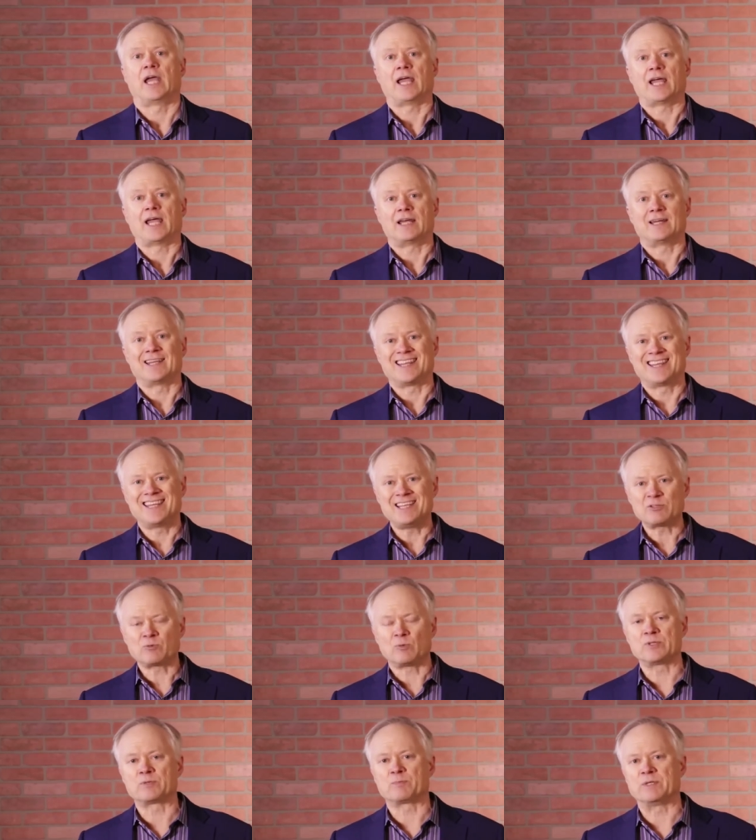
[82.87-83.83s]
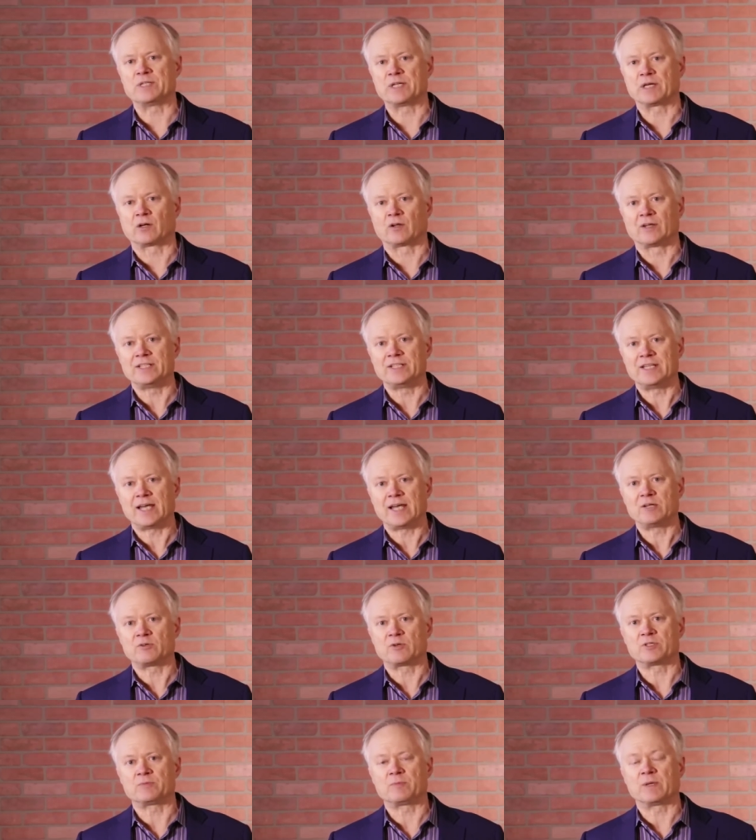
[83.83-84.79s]
And this one's particularly
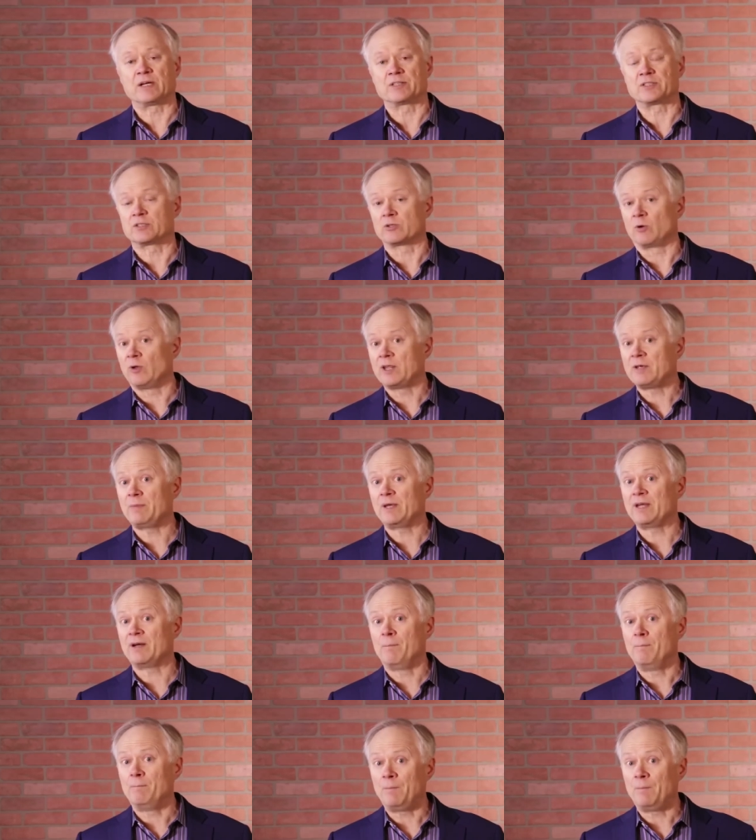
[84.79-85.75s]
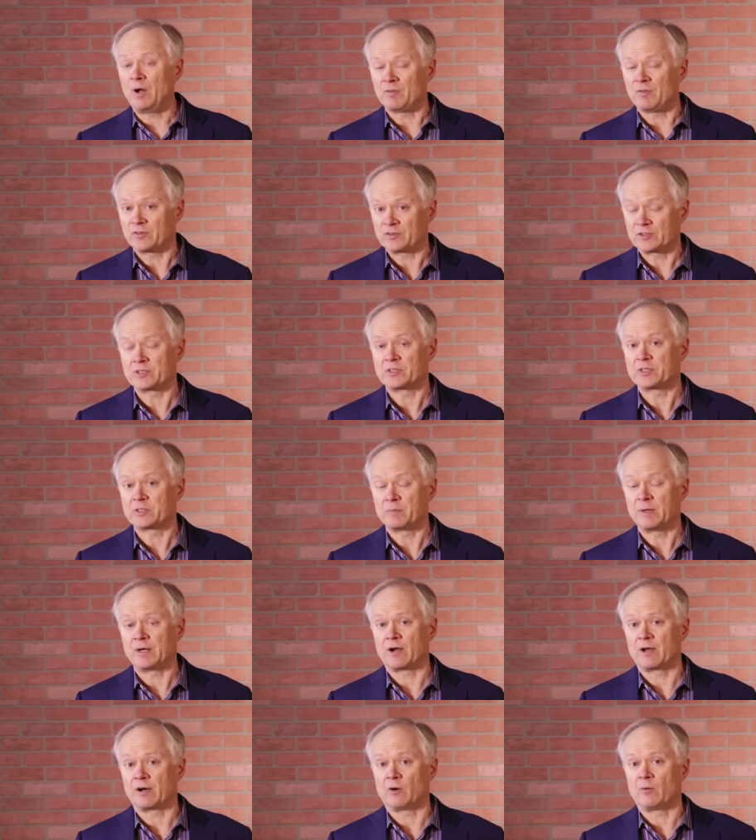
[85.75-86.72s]
dangerous because it's only been a month since it's
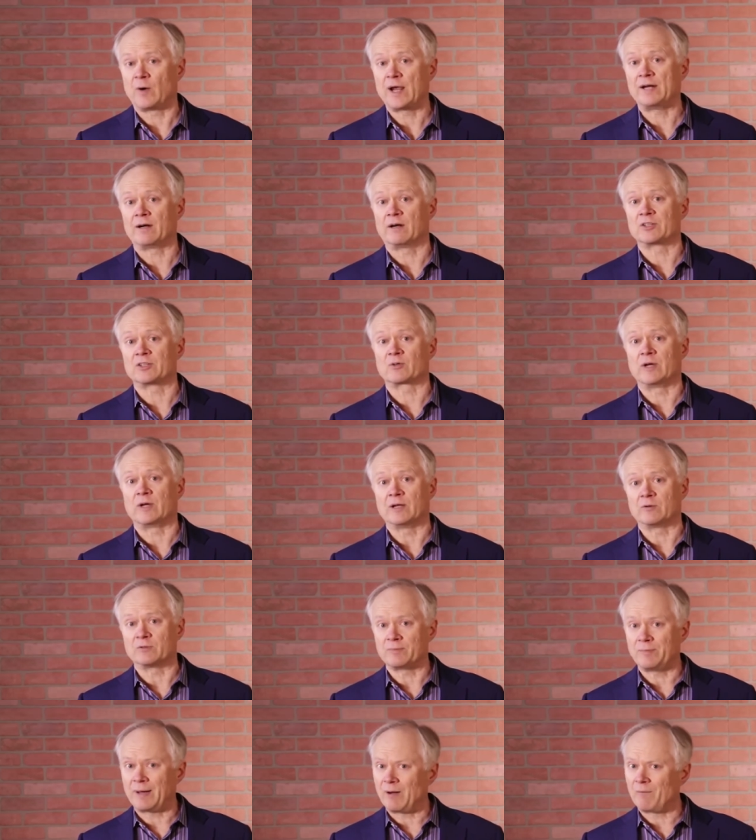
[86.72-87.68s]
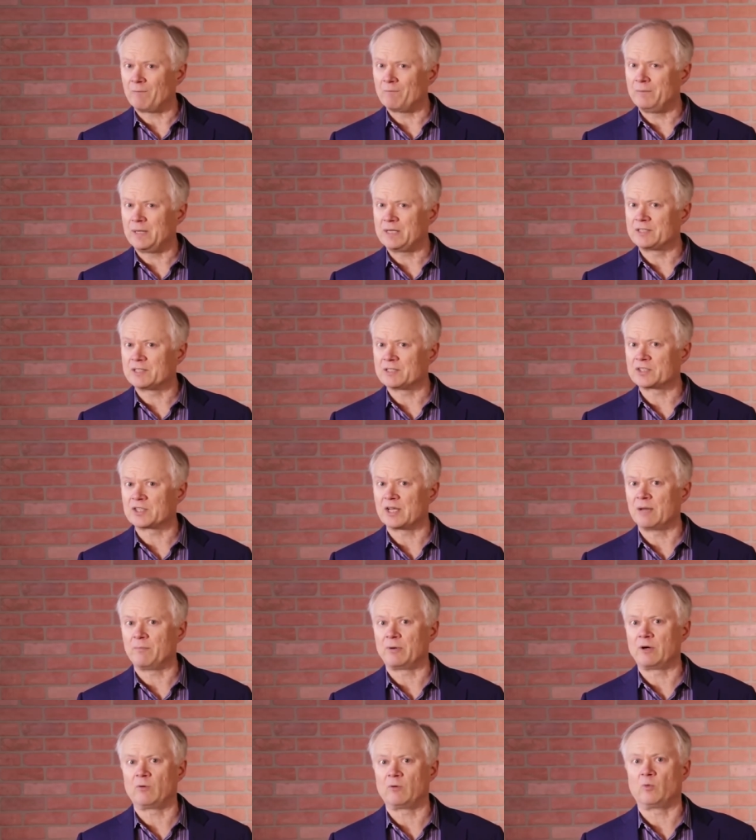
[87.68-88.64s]
been on our radar screen. It was about
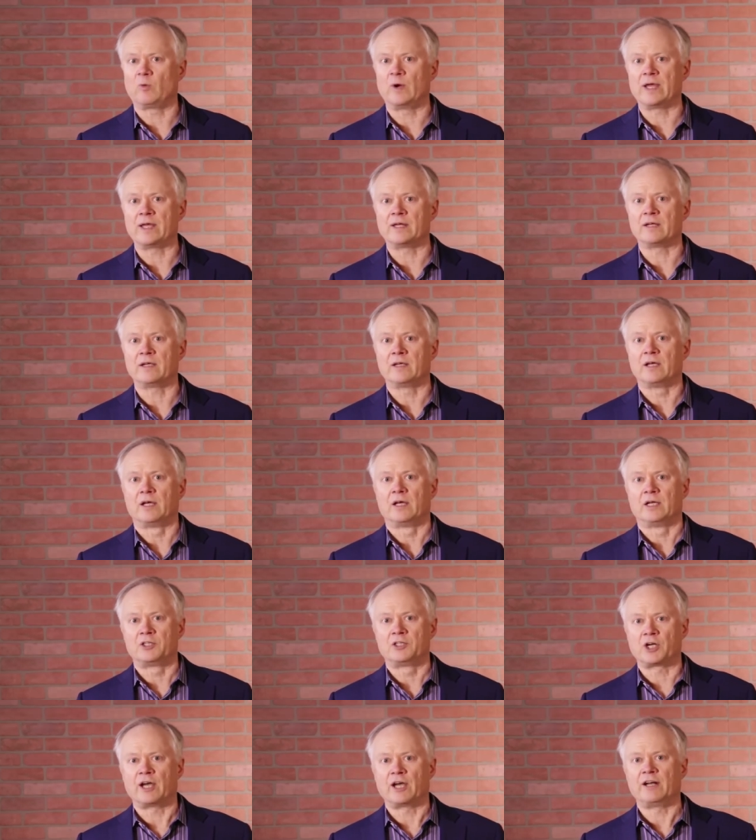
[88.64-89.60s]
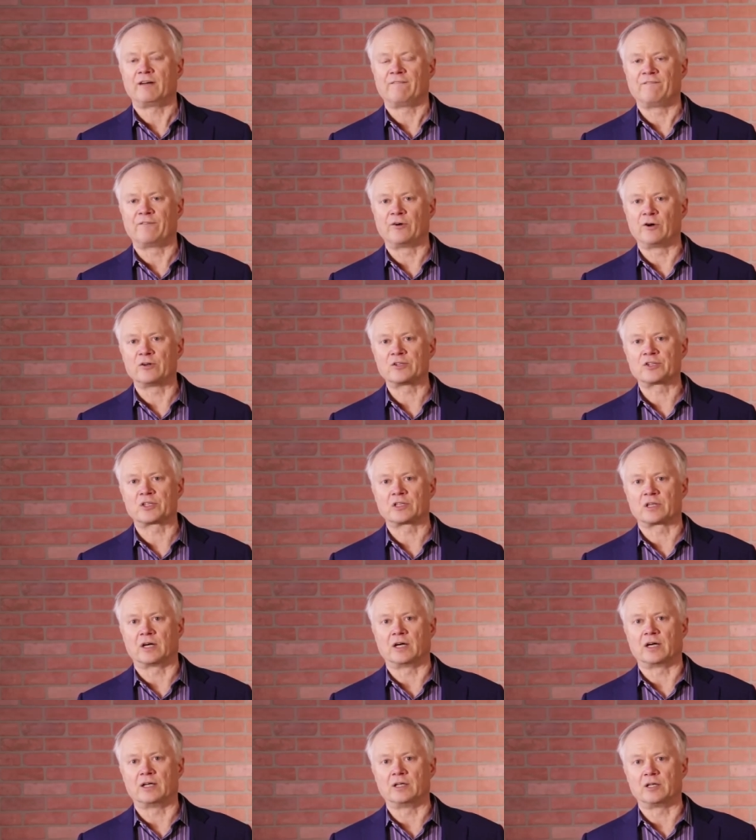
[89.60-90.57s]
mid-December when China first
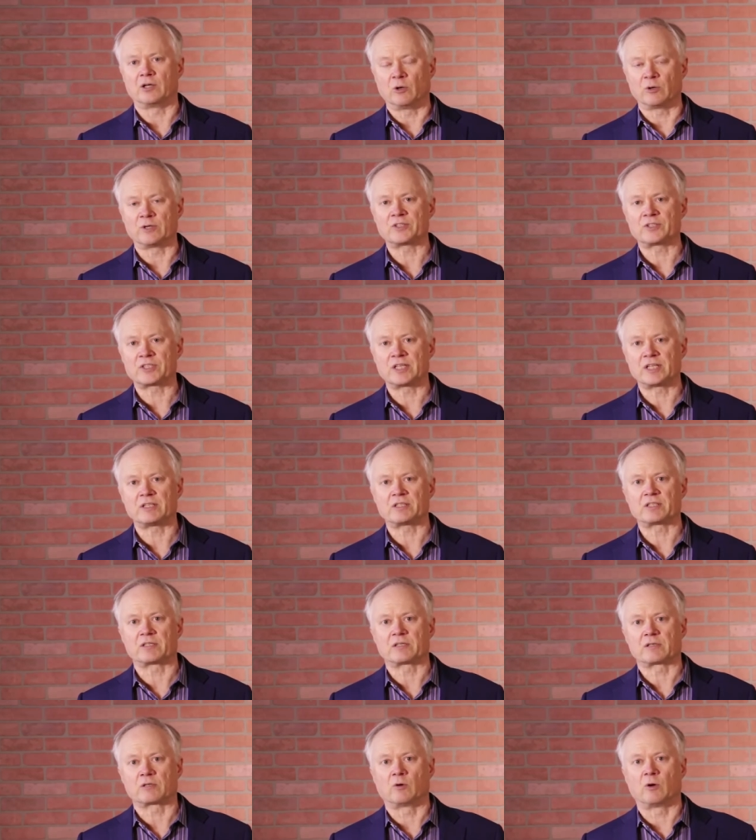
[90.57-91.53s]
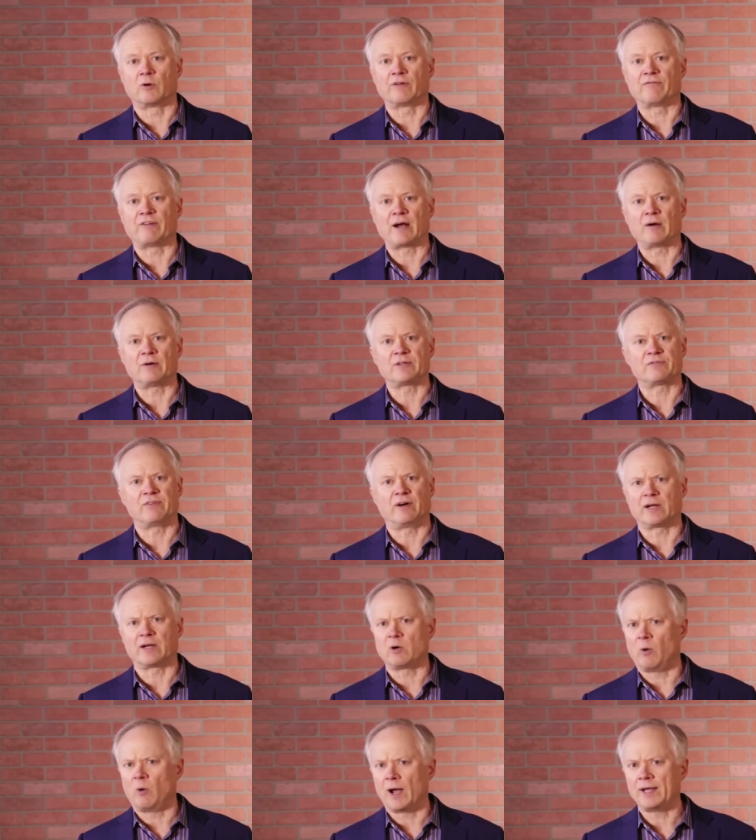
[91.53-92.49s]
noticed this coronavirus,
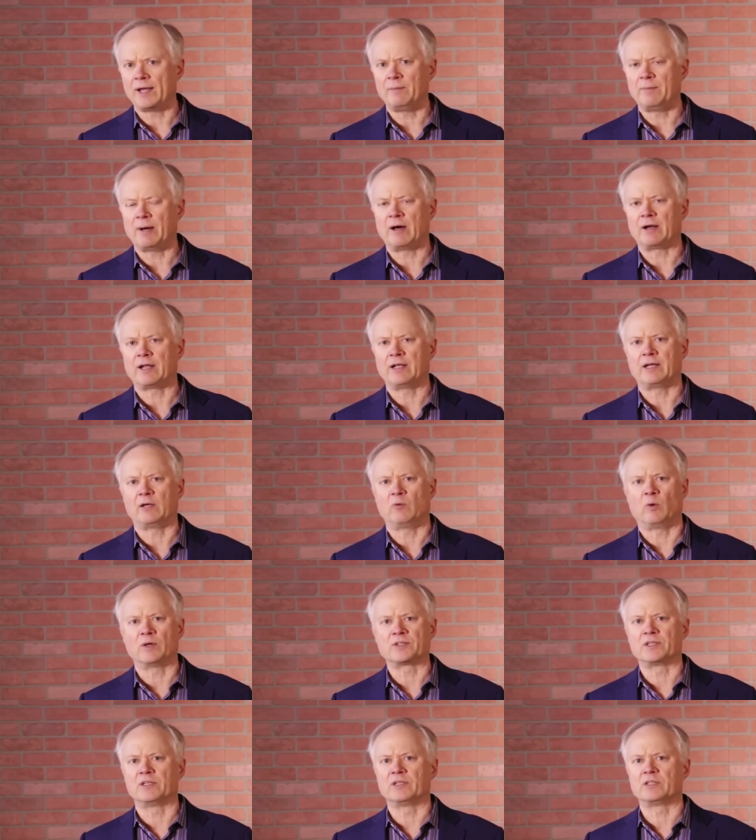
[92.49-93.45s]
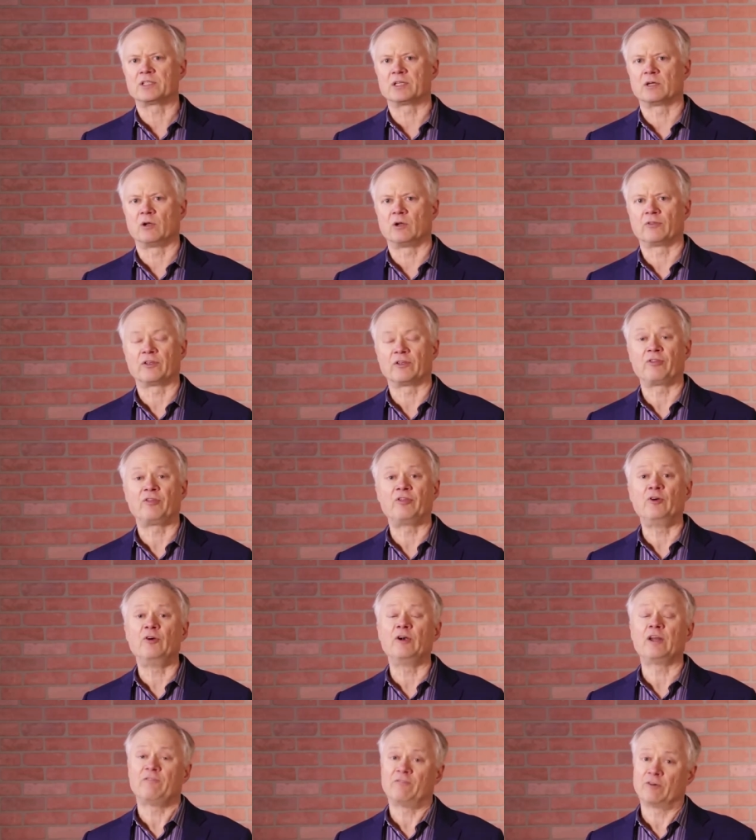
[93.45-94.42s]
very quiet about it. It wasn't until the
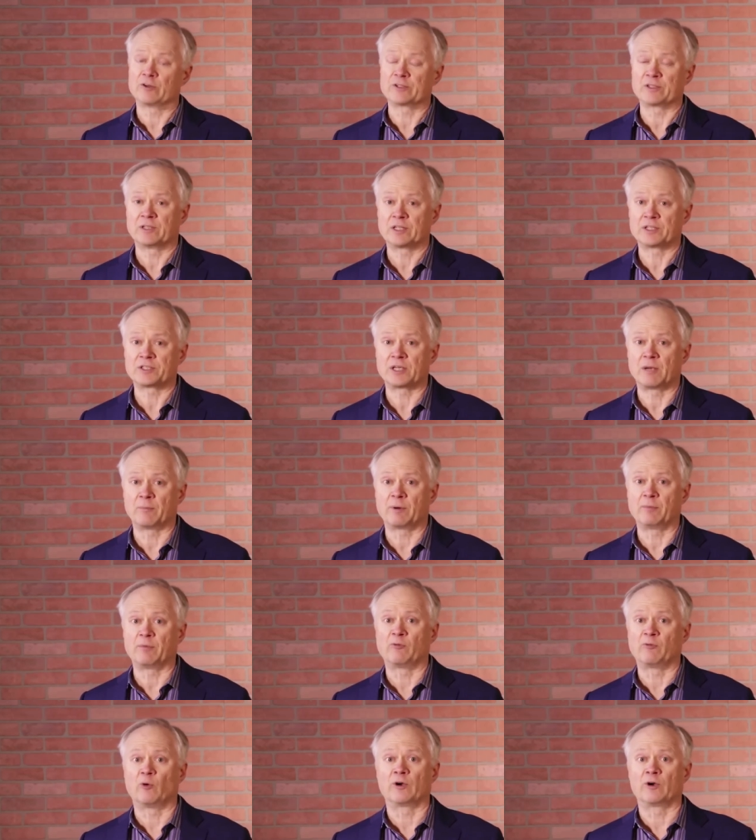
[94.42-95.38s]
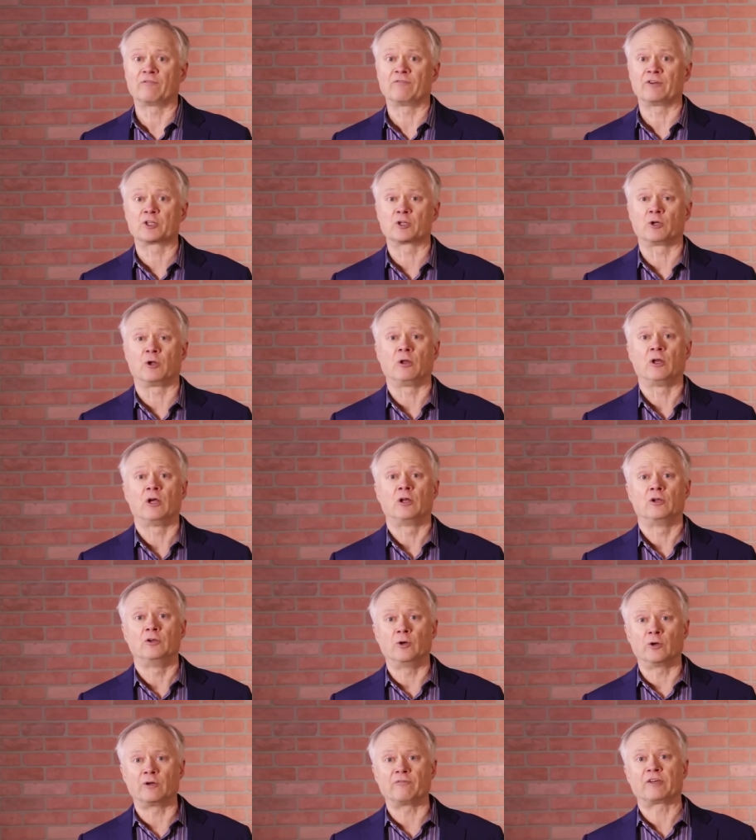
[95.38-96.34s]
31st of December before an official
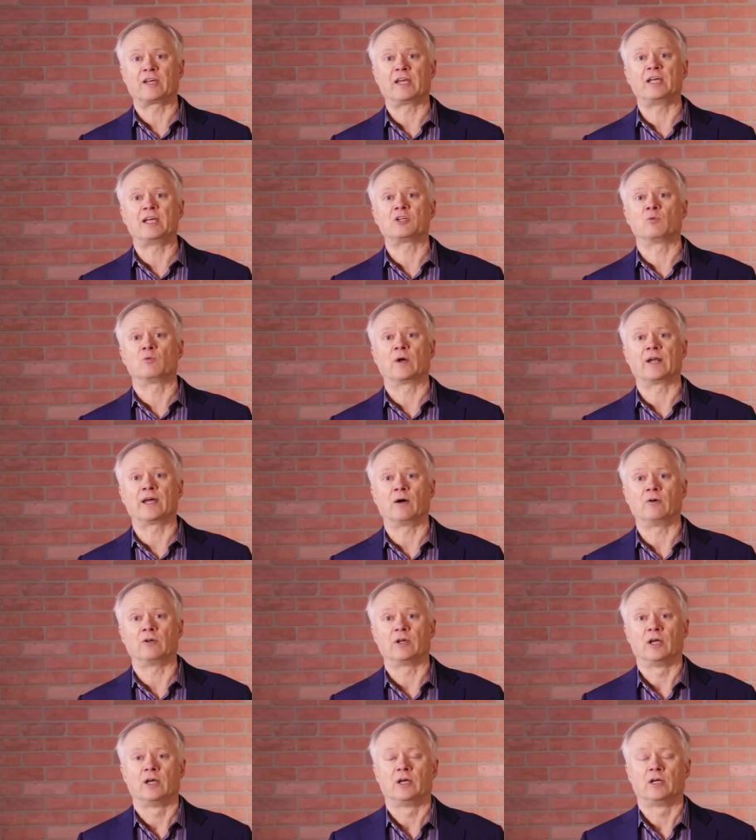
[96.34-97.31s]
notification went out